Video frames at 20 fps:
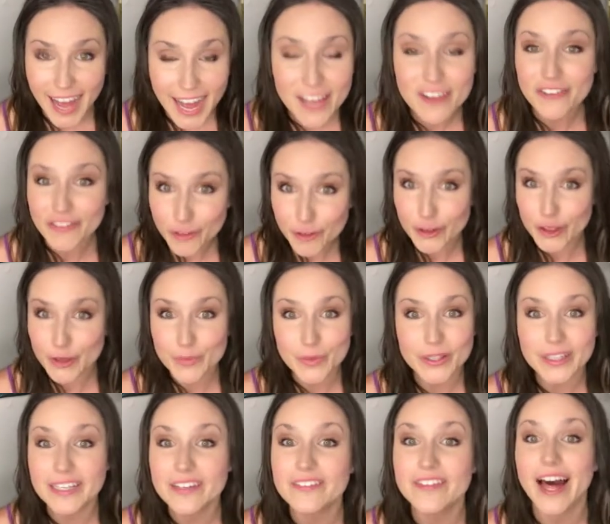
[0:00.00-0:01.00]
I fully
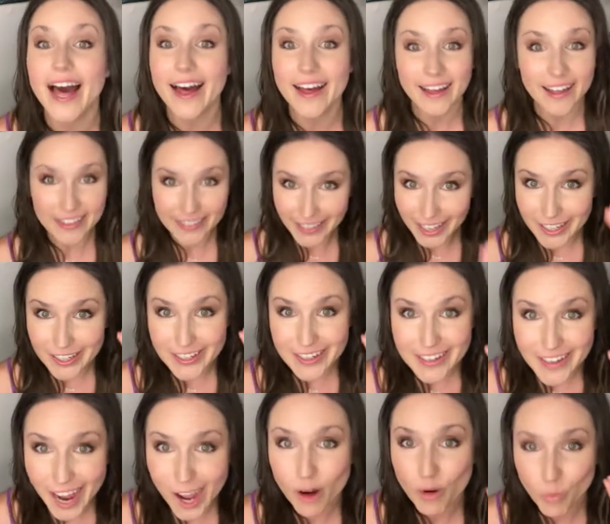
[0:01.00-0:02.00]
believe that
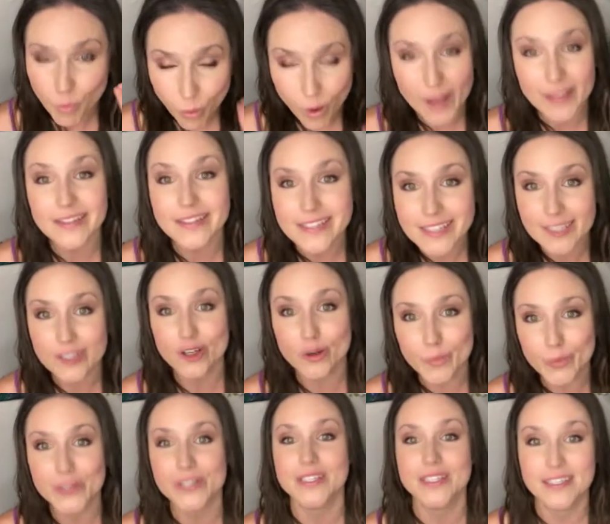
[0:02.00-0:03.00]
not one
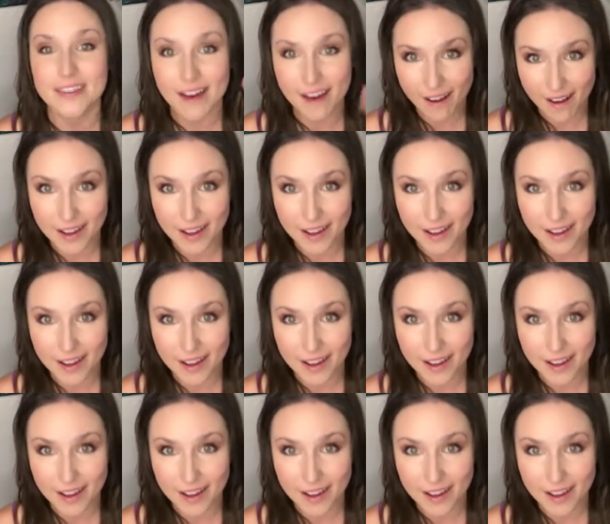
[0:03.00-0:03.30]
single person